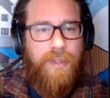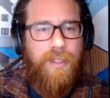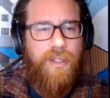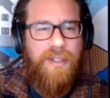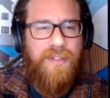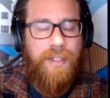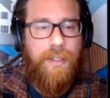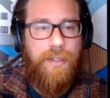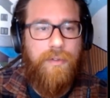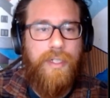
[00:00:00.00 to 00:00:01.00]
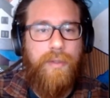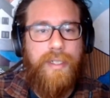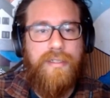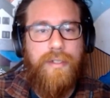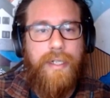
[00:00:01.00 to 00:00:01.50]
You can see that the
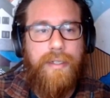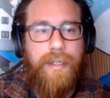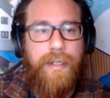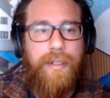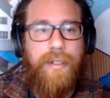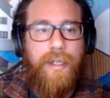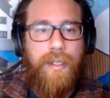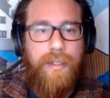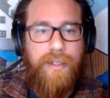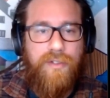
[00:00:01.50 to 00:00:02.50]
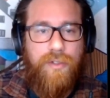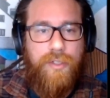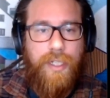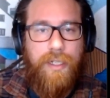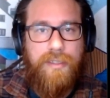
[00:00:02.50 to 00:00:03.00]
request rate there's two
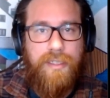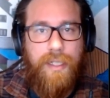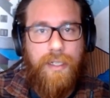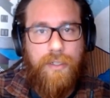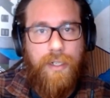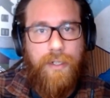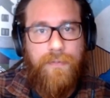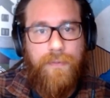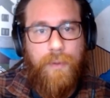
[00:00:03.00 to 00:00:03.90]
charts in that graph.